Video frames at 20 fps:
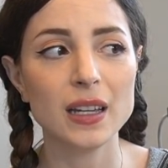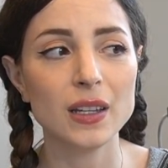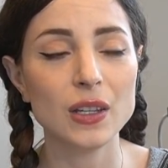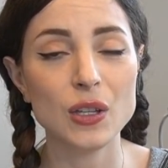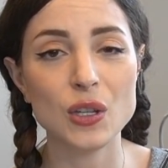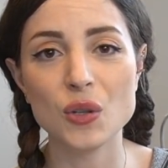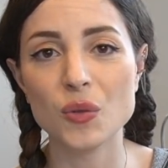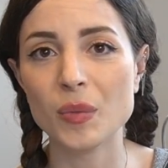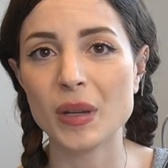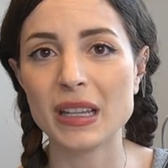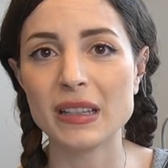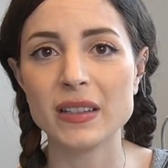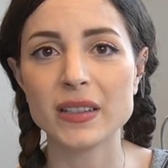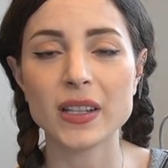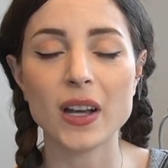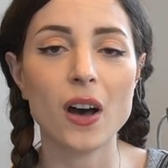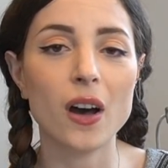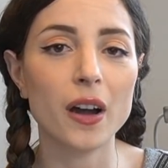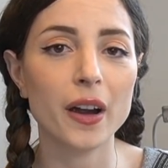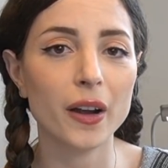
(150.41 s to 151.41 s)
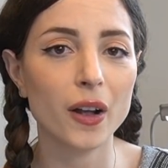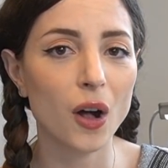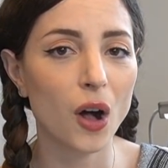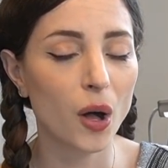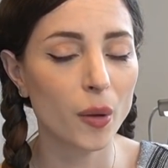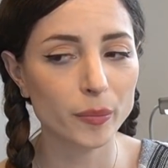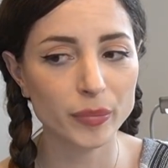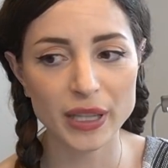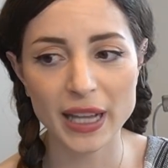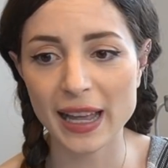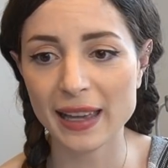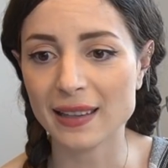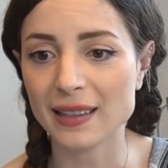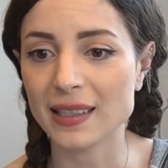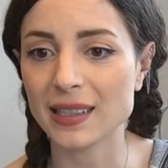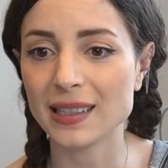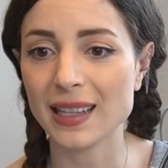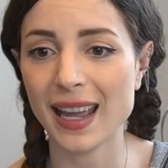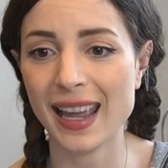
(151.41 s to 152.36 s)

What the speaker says: humans are complex